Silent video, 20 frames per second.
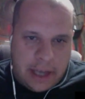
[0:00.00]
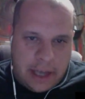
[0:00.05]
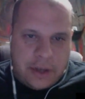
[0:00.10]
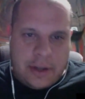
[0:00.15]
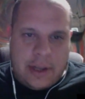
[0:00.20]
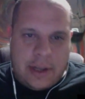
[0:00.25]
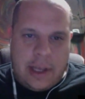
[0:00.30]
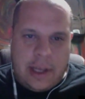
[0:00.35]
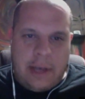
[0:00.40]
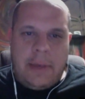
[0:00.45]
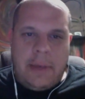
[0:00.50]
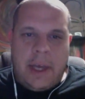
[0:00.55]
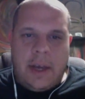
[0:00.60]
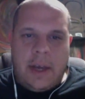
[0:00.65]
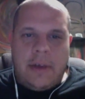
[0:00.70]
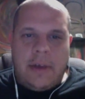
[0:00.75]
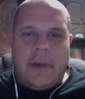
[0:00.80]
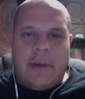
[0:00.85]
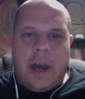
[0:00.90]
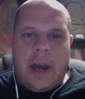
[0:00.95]
theme
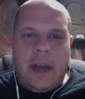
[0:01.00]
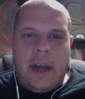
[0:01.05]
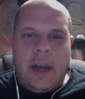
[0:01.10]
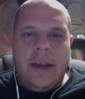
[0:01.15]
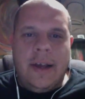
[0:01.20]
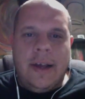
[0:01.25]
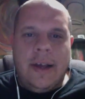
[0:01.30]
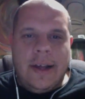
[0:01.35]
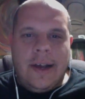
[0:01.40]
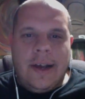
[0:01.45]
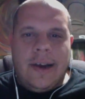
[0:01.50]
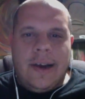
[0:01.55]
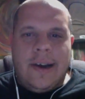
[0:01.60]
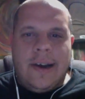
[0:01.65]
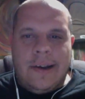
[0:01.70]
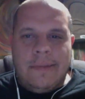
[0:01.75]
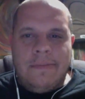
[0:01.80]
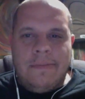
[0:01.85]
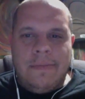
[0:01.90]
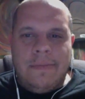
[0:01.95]
here, right?
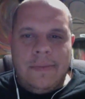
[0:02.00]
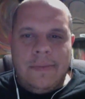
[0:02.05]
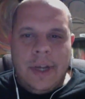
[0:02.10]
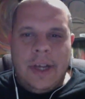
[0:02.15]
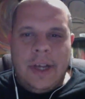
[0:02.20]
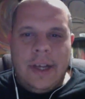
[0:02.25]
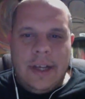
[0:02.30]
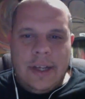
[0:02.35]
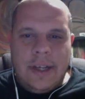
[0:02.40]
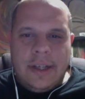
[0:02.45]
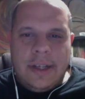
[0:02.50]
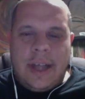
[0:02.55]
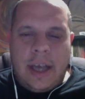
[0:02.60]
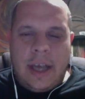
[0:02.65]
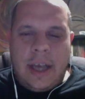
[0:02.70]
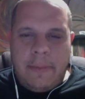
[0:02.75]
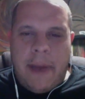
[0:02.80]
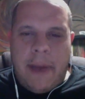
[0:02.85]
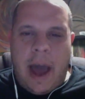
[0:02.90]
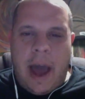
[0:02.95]

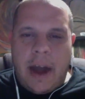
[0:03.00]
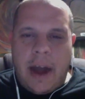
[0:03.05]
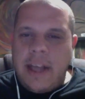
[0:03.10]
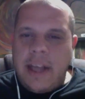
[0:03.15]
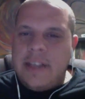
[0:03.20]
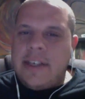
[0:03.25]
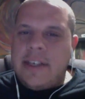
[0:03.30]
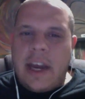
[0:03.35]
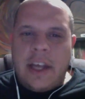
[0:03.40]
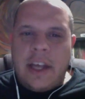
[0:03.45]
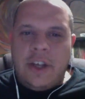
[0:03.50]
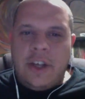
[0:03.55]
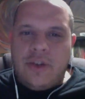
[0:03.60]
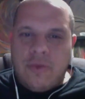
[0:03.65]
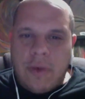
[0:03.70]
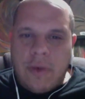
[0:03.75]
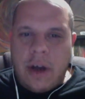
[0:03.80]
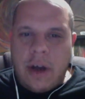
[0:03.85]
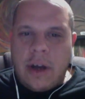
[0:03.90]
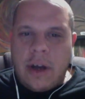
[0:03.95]
Think about it. He's getting
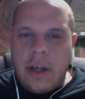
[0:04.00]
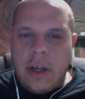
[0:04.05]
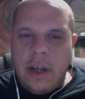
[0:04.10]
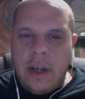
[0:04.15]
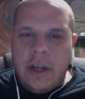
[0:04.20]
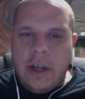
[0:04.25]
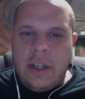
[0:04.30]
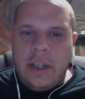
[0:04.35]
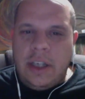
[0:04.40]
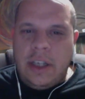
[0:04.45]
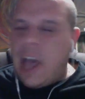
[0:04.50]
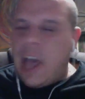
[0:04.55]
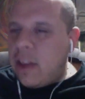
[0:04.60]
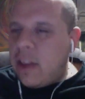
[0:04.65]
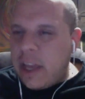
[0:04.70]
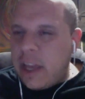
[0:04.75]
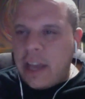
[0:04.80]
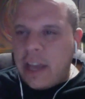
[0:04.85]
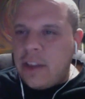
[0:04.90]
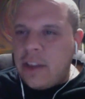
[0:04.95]
drunk,
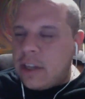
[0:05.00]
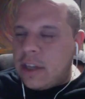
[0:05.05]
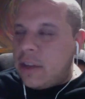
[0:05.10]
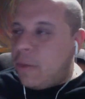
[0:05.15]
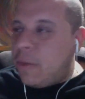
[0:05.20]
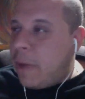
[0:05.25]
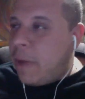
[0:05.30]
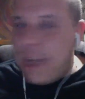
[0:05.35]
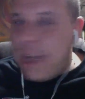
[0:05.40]
yelling. Look at the way he